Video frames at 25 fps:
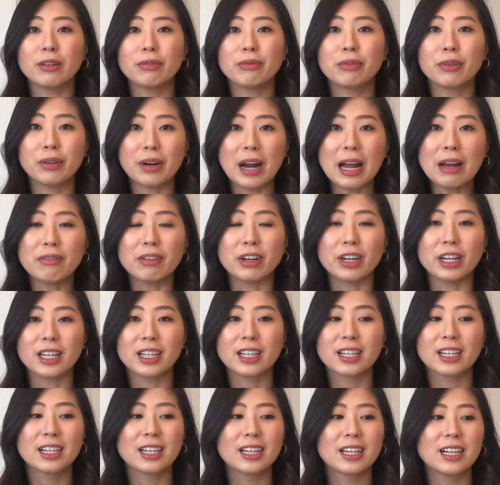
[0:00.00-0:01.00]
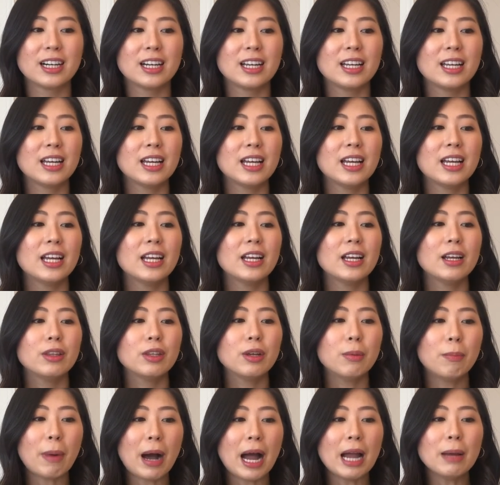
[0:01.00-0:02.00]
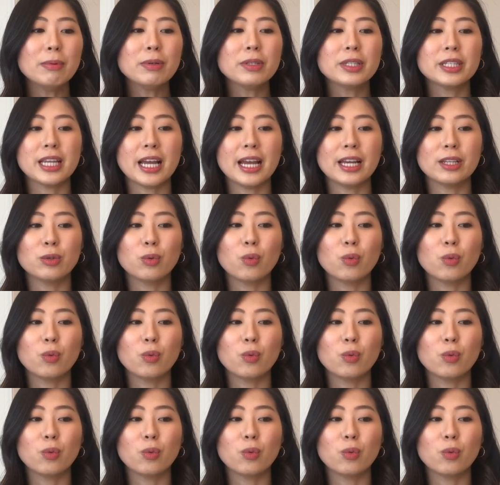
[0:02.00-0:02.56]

forever. The Bible says